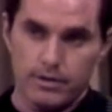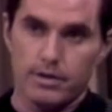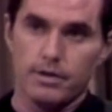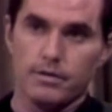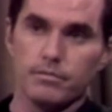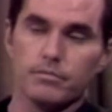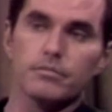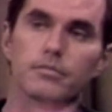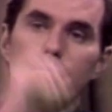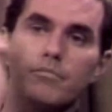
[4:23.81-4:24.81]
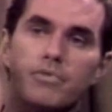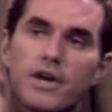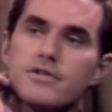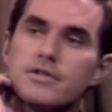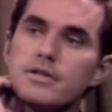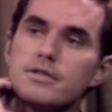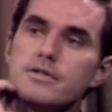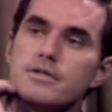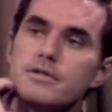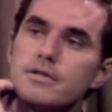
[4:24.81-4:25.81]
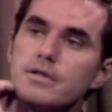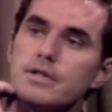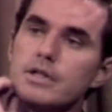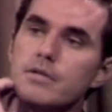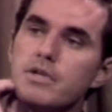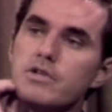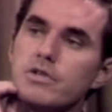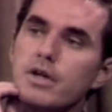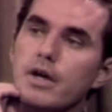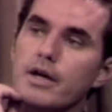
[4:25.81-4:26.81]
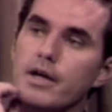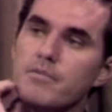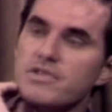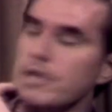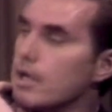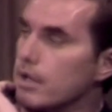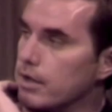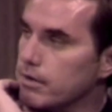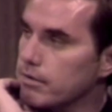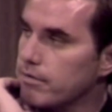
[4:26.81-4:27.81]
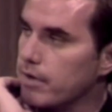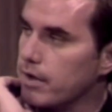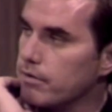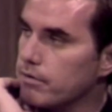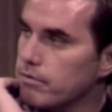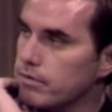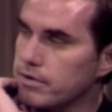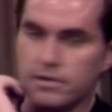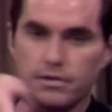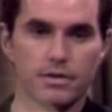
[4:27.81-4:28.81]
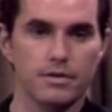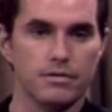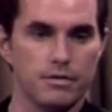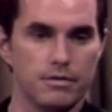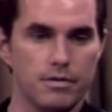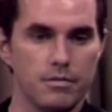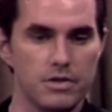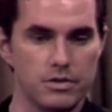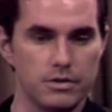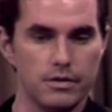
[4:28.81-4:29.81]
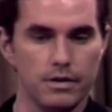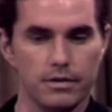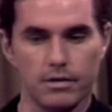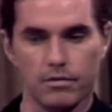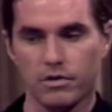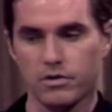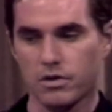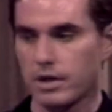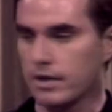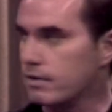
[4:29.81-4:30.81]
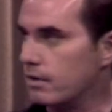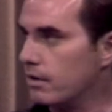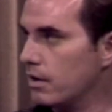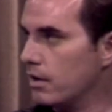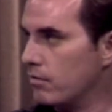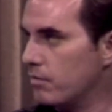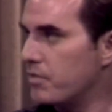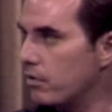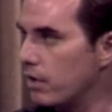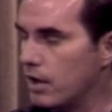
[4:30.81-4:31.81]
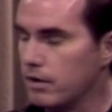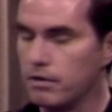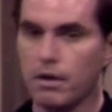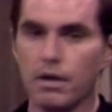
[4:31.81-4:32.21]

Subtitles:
The President's Commission on Obscenity found, this is the commission that Richard Nixon repudiated,